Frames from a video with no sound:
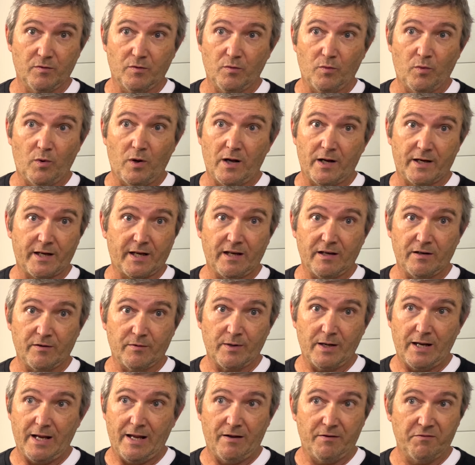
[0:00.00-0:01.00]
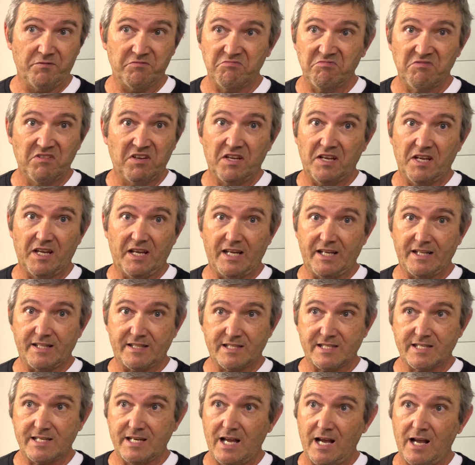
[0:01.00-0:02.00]
walking around.
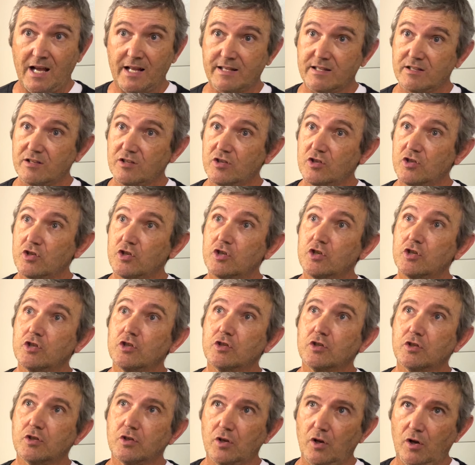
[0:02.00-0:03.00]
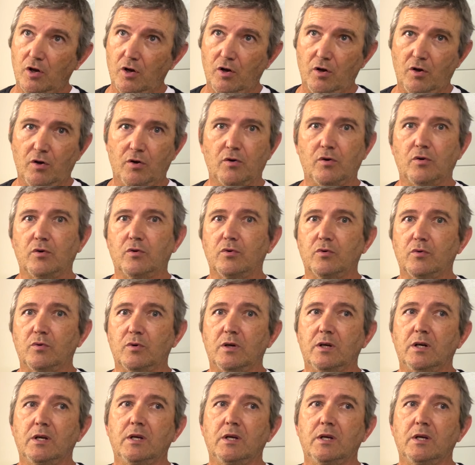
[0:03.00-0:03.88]
It's not so